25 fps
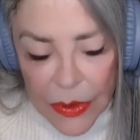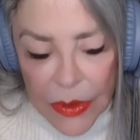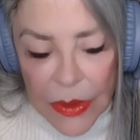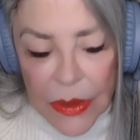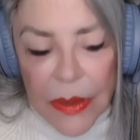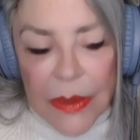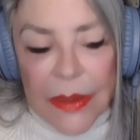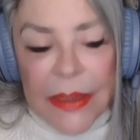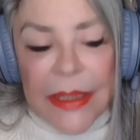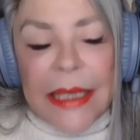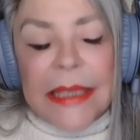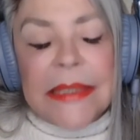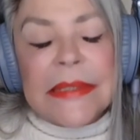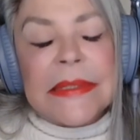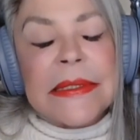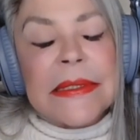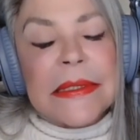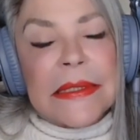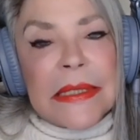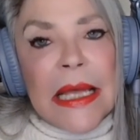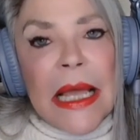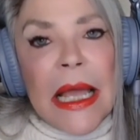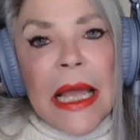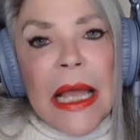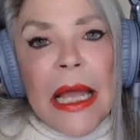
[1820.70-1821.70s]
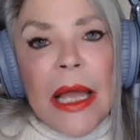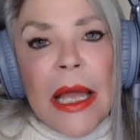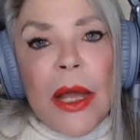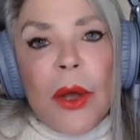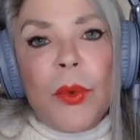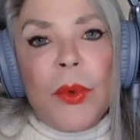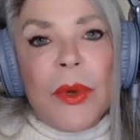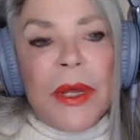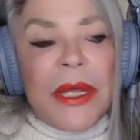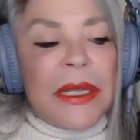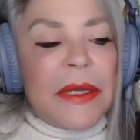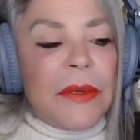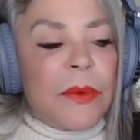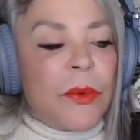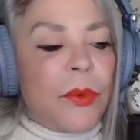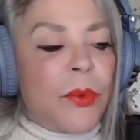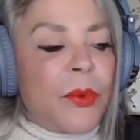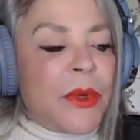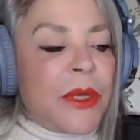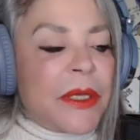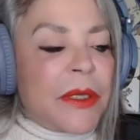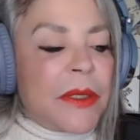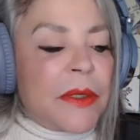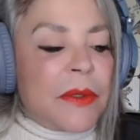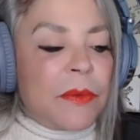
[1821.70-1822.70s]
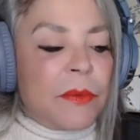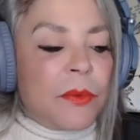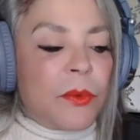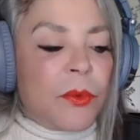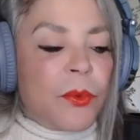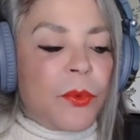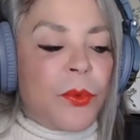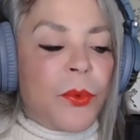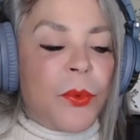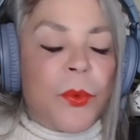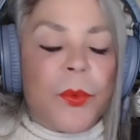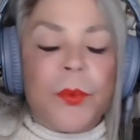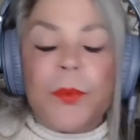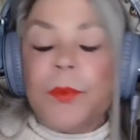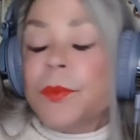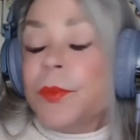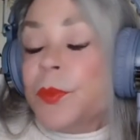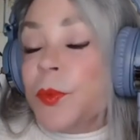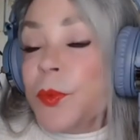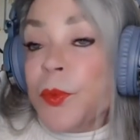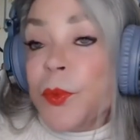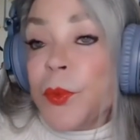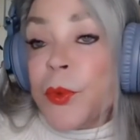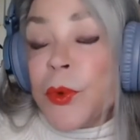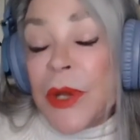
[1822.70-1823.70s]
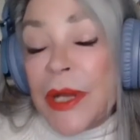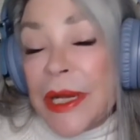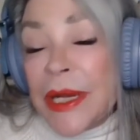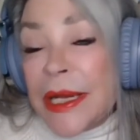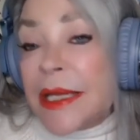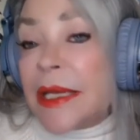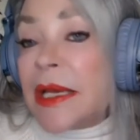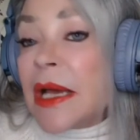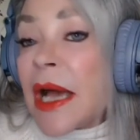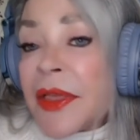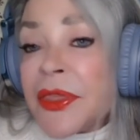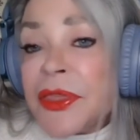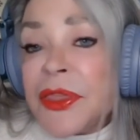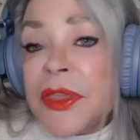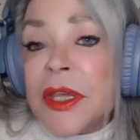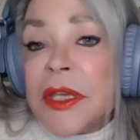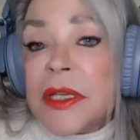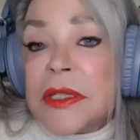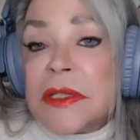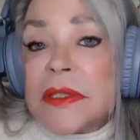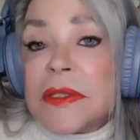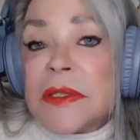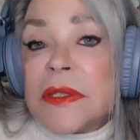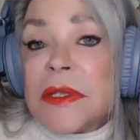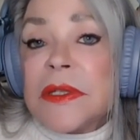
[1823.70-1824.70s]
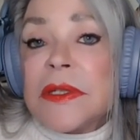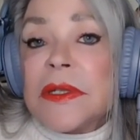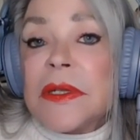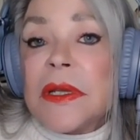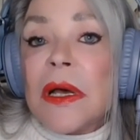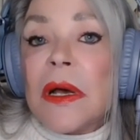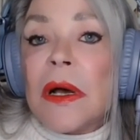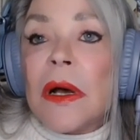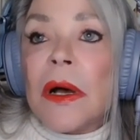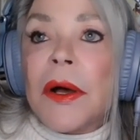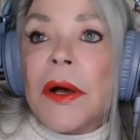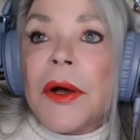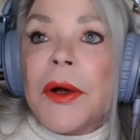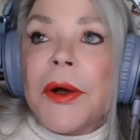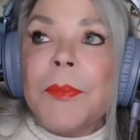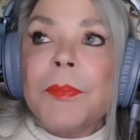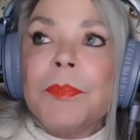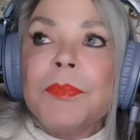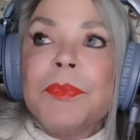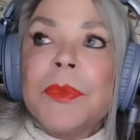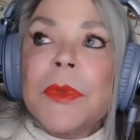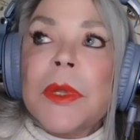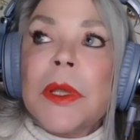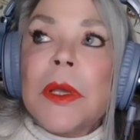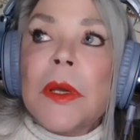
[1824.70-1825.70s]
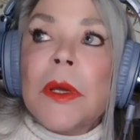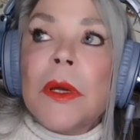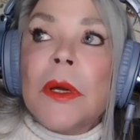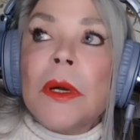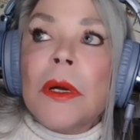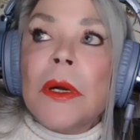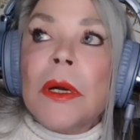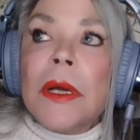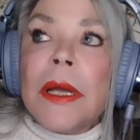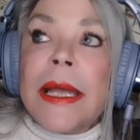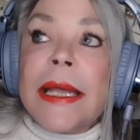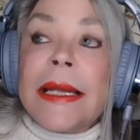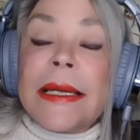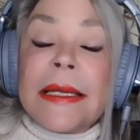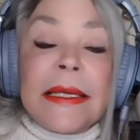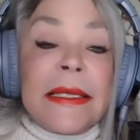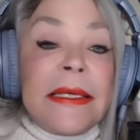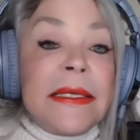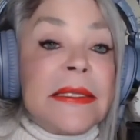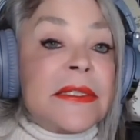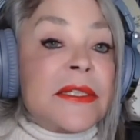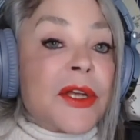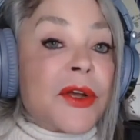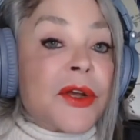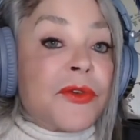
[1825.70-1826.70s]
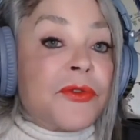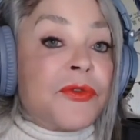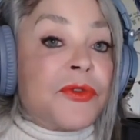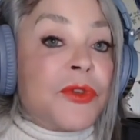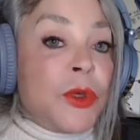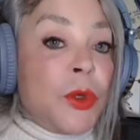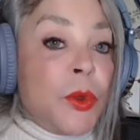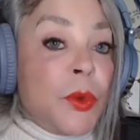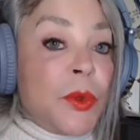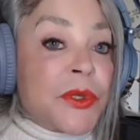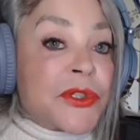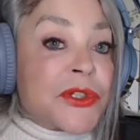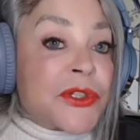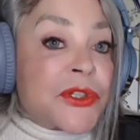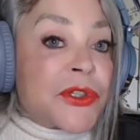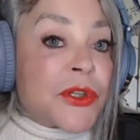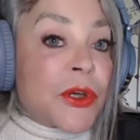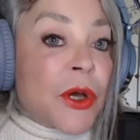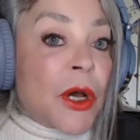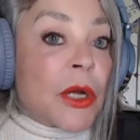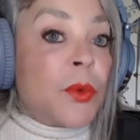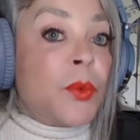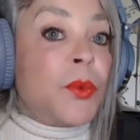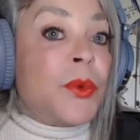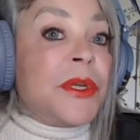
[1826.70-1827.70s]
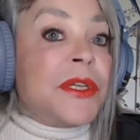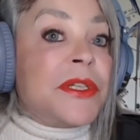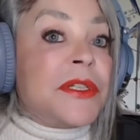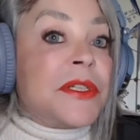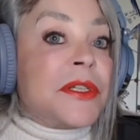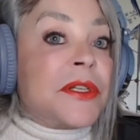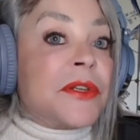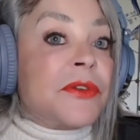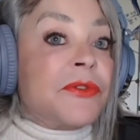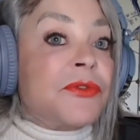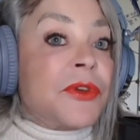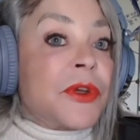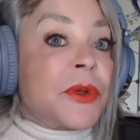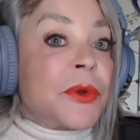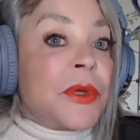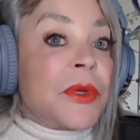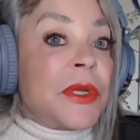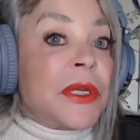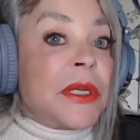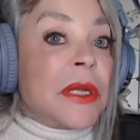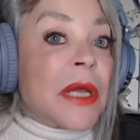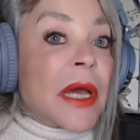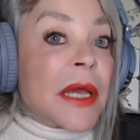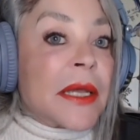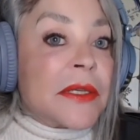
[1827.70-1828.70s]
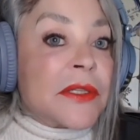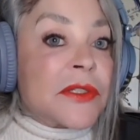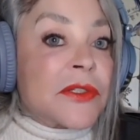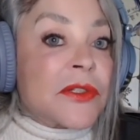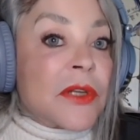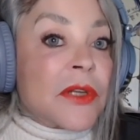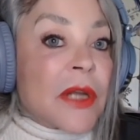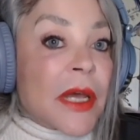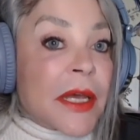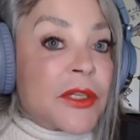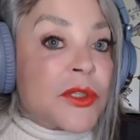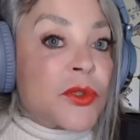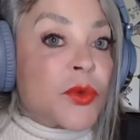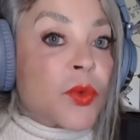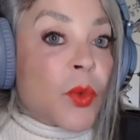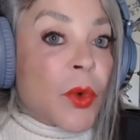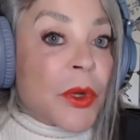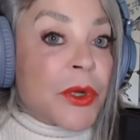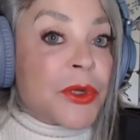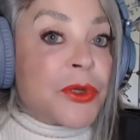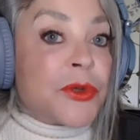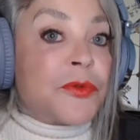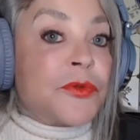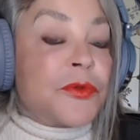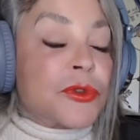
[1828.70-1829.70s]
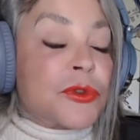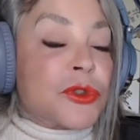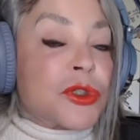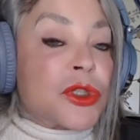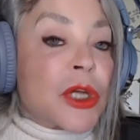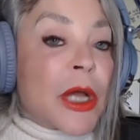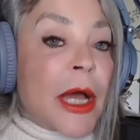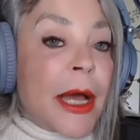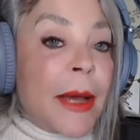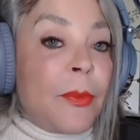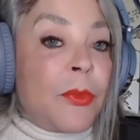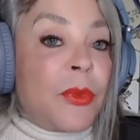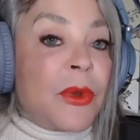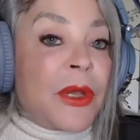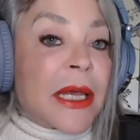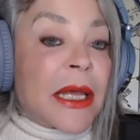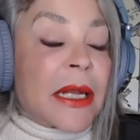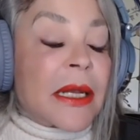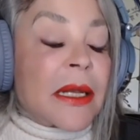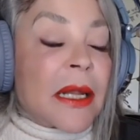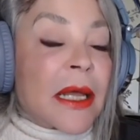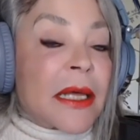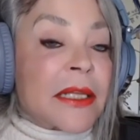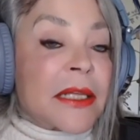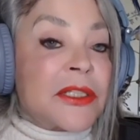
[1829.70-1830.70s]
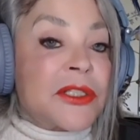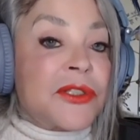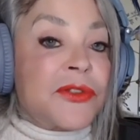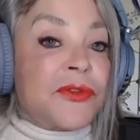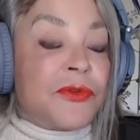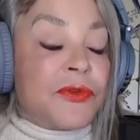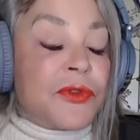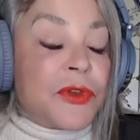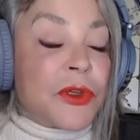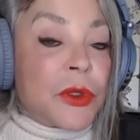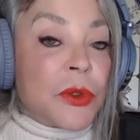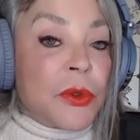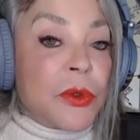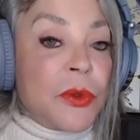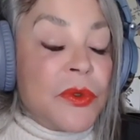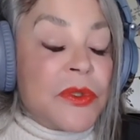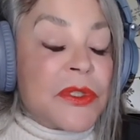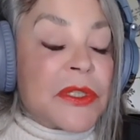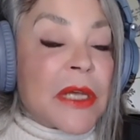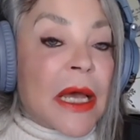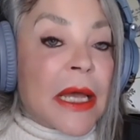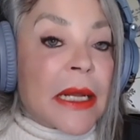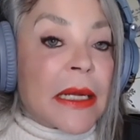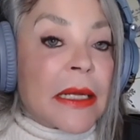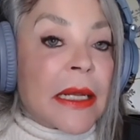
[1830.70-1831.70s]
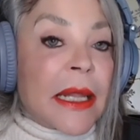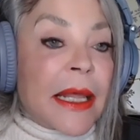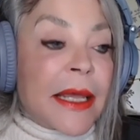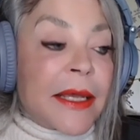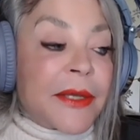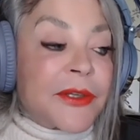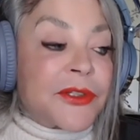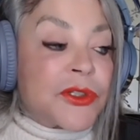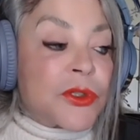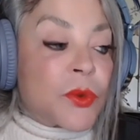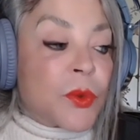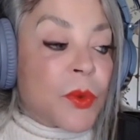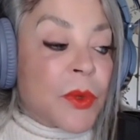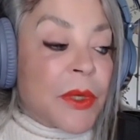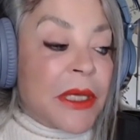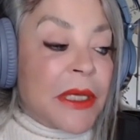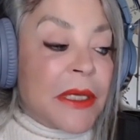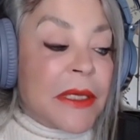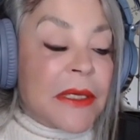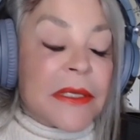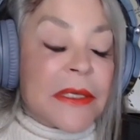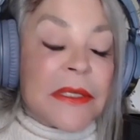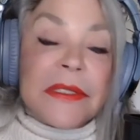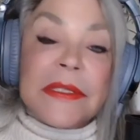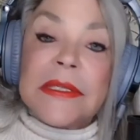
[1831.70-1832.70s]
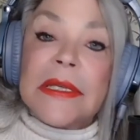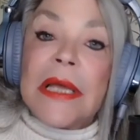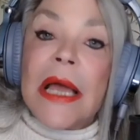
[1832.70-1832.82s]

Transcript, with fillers: Yes. We, we really, I think, did, um, at least our viewers thought we did a very nice, nice, wonderful job. We got lots of views on last week's